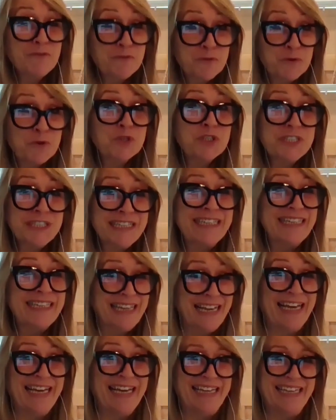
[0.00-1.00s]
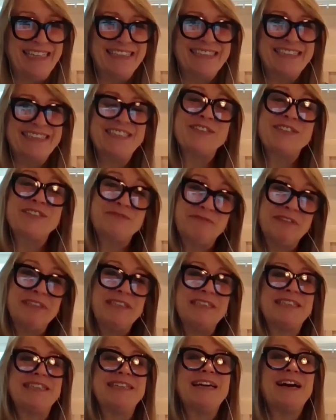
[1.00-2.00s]
You get 14 days to
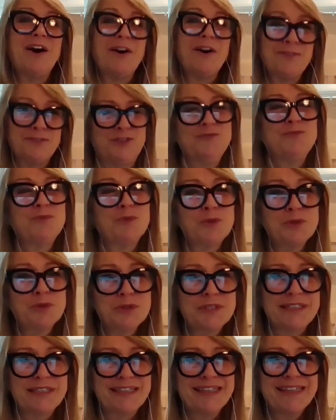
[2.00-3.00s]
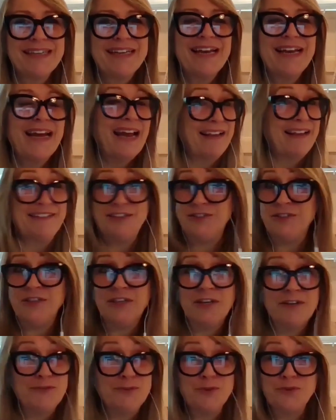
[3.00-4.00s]
read it after you bought it, and you can
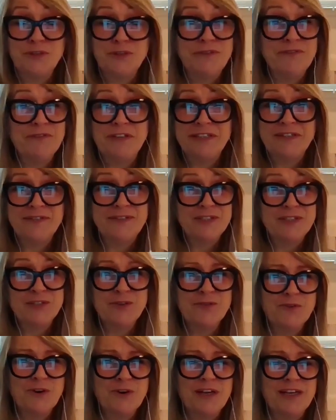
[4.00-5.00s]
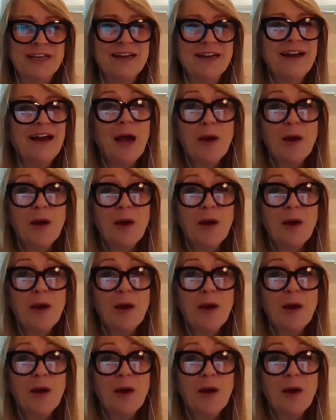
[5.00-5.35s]
get full refund if it's not right.